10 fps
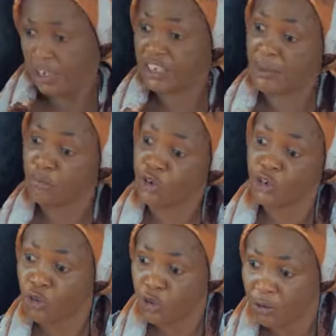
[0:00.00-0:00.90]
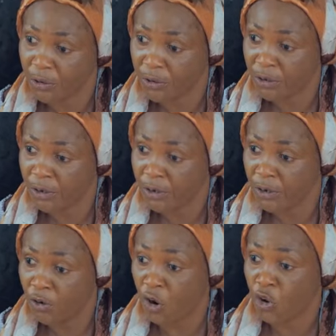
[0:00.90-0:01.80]
Yes, I'm talking to you.
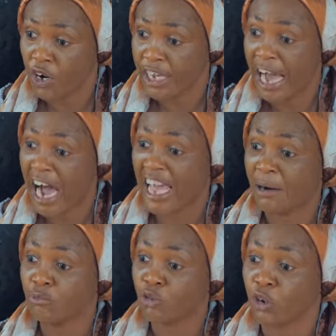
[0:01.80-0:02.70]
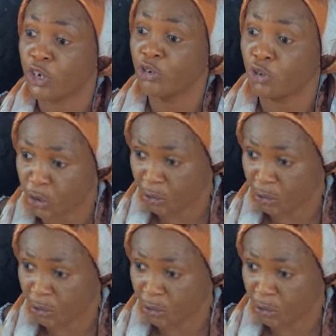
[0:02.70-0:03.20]
Okoye, I am talking to